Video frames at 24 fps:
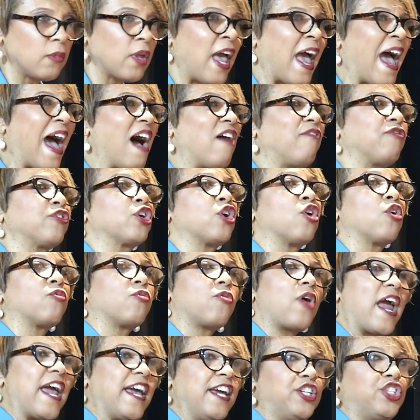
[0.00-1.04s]
Have
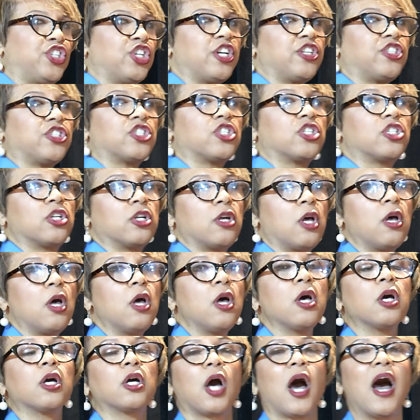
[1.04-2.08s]
courageous
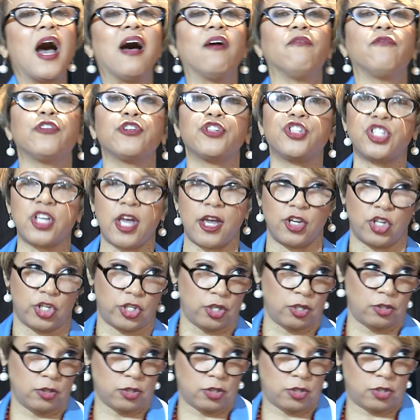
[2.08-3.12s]

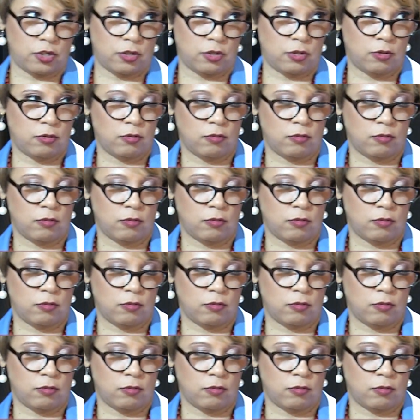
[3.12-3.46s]
conversations.